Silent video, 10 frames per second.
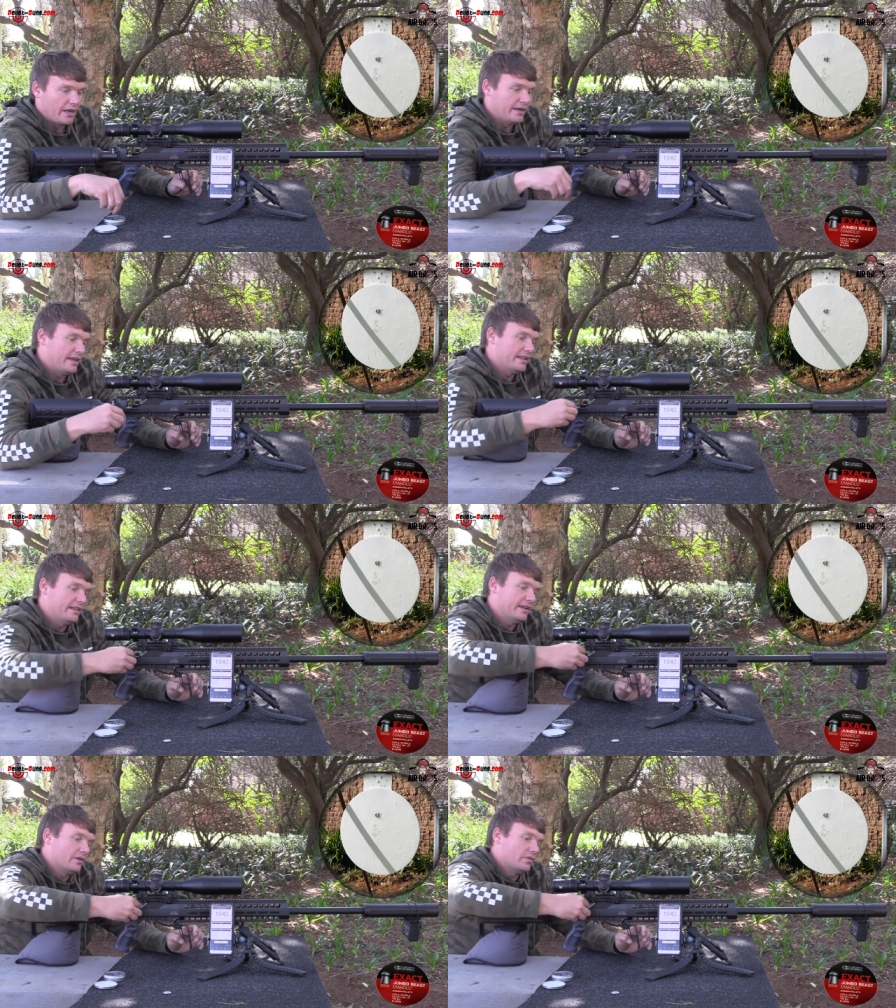Another
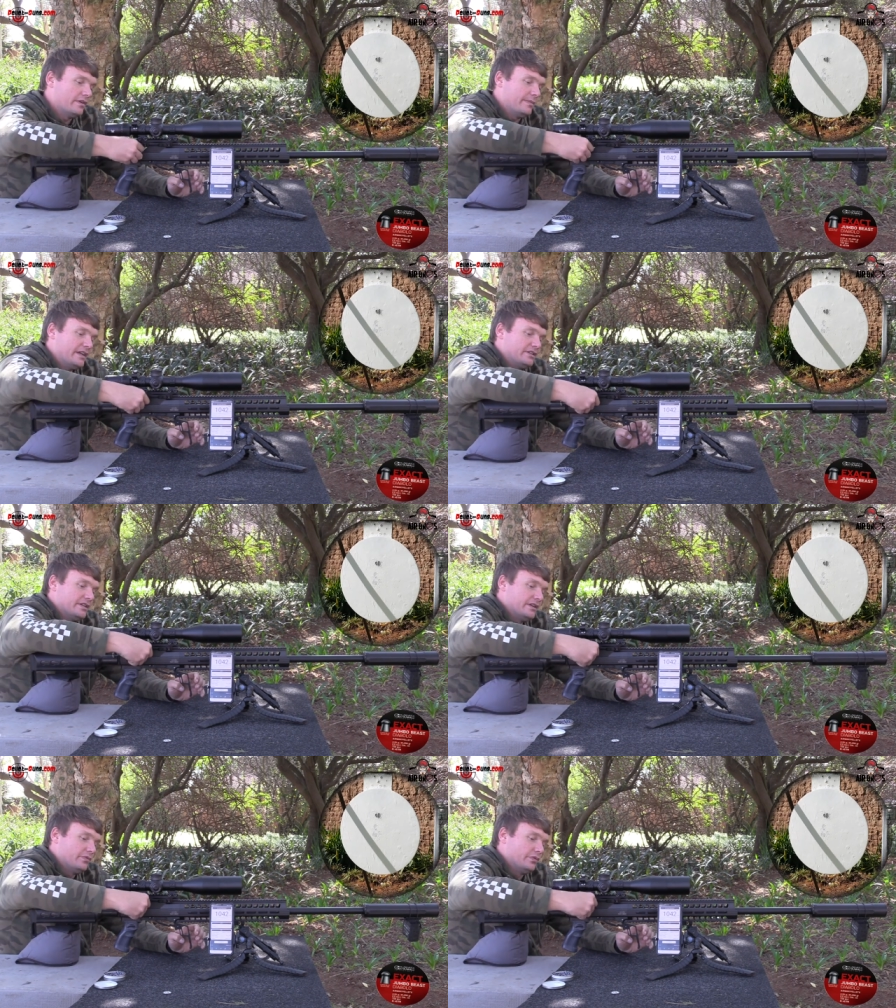thing I want to
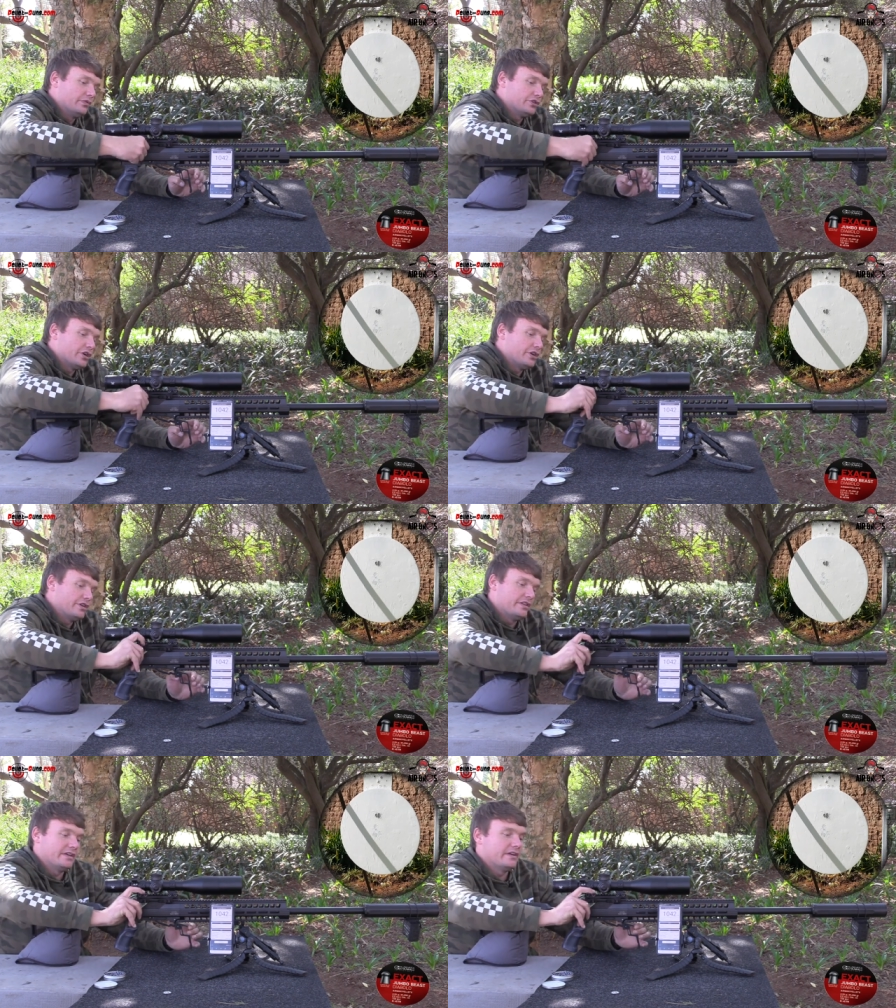mention, we will show
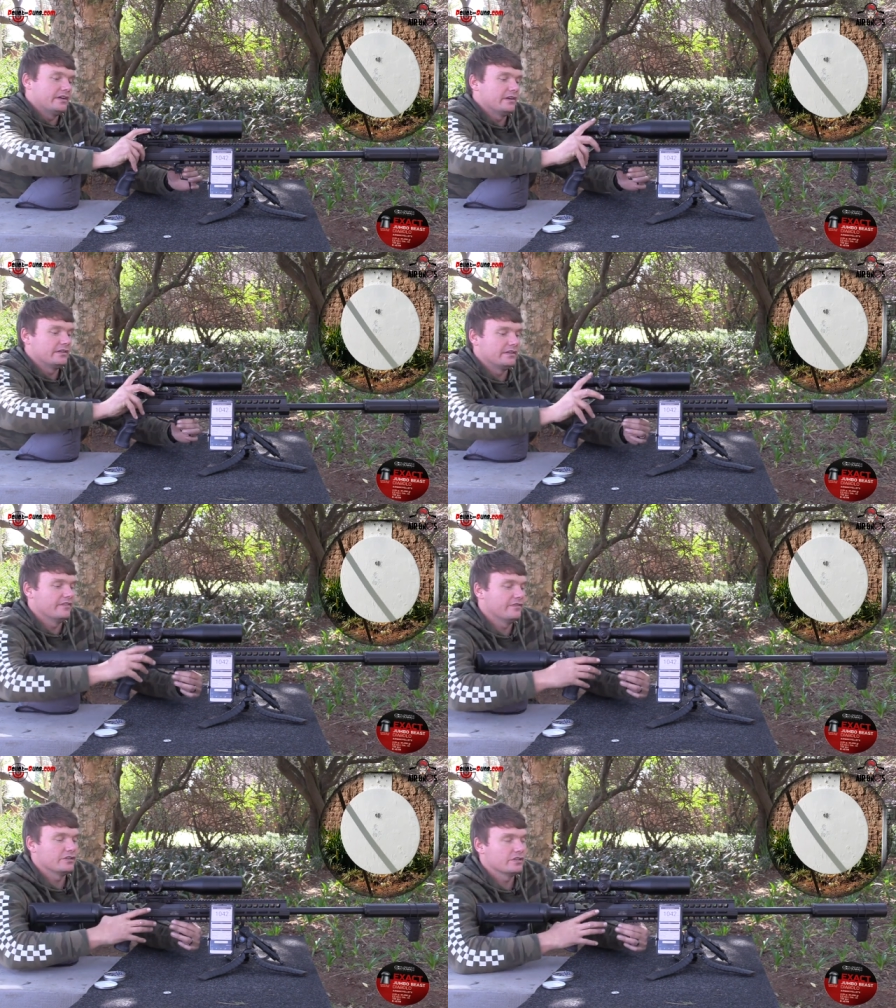you the
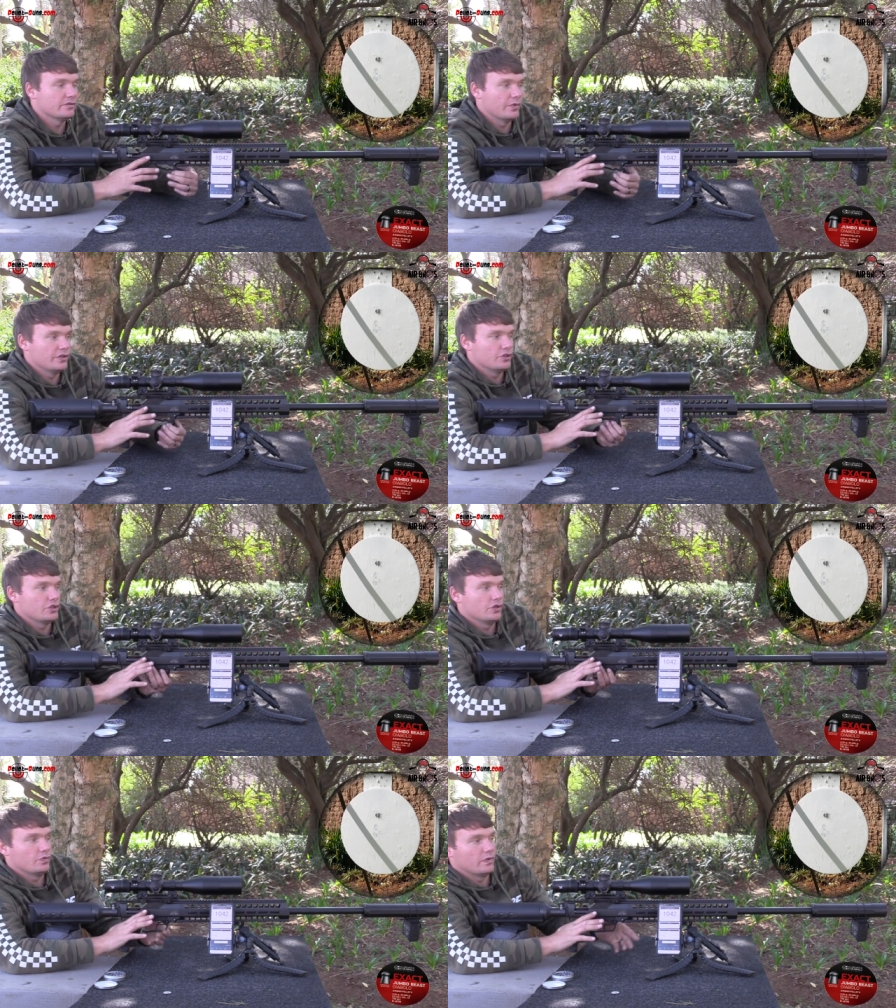difference when you
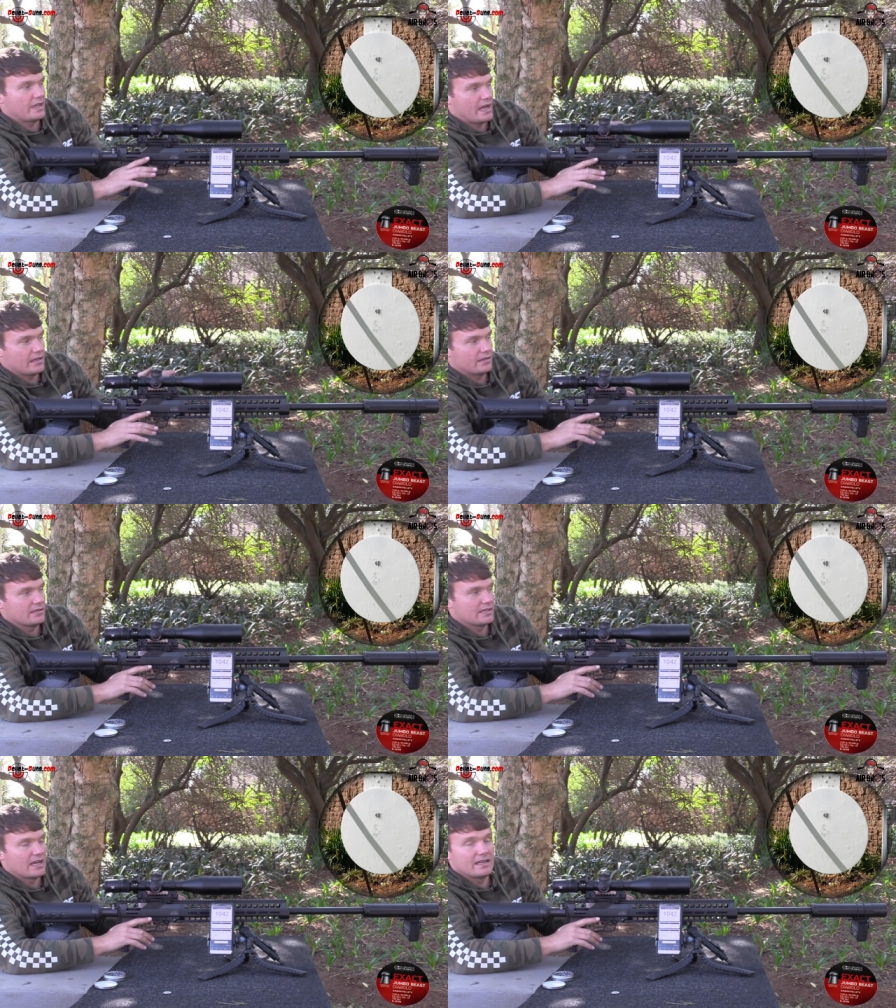shoot without the
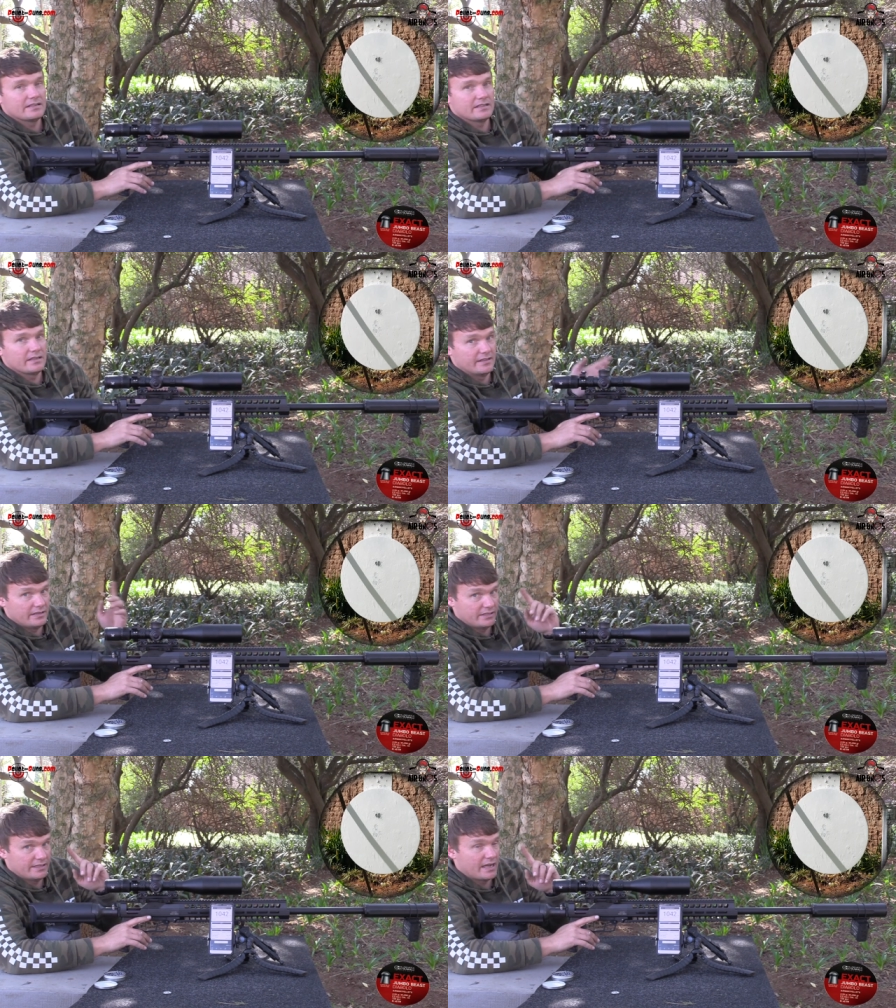silencer,
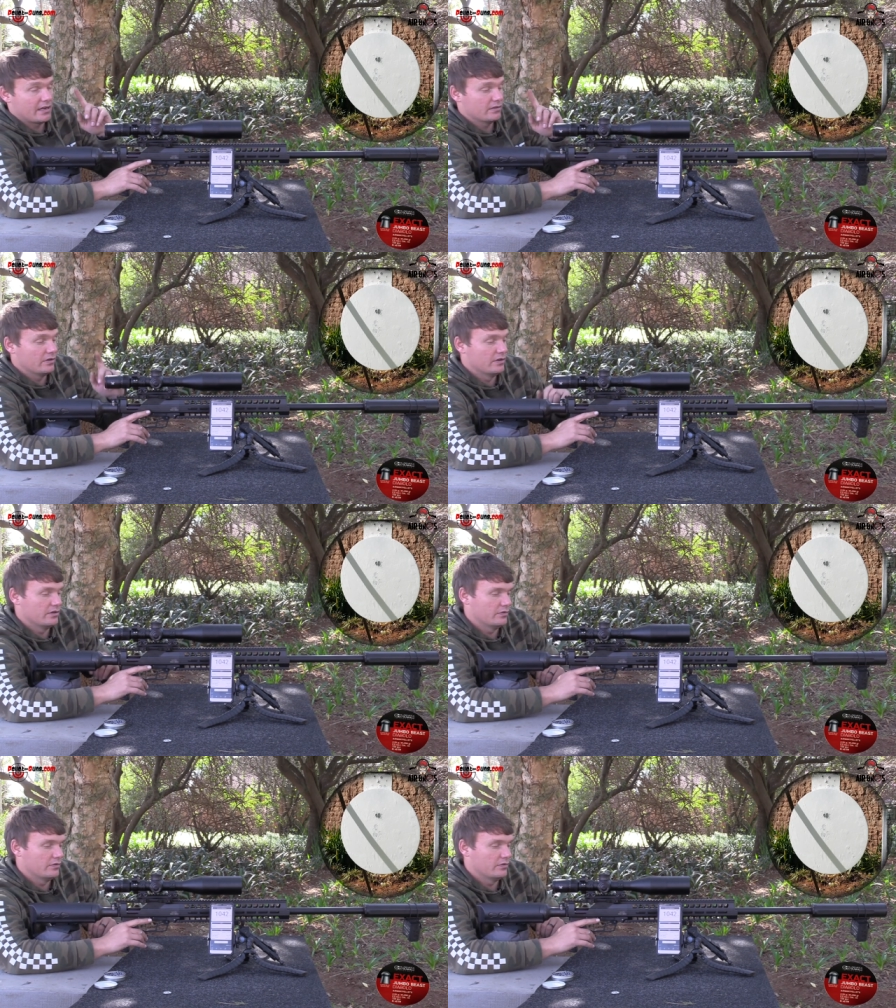the sound.